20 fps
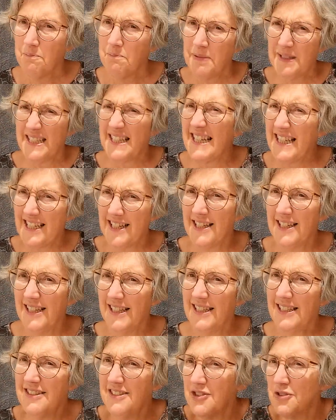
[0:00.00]

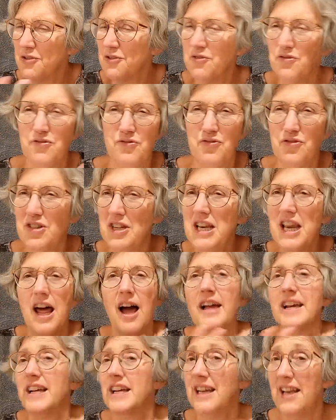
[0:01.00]
particularly sort of
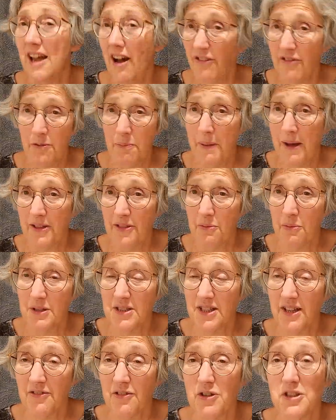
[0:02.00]
like and love about the
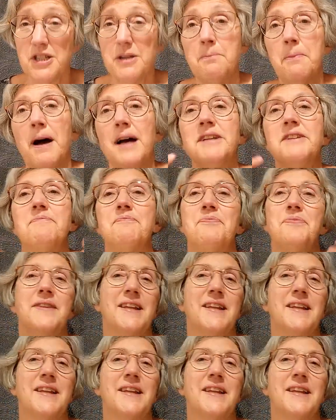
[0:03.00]
ones I've got in mind?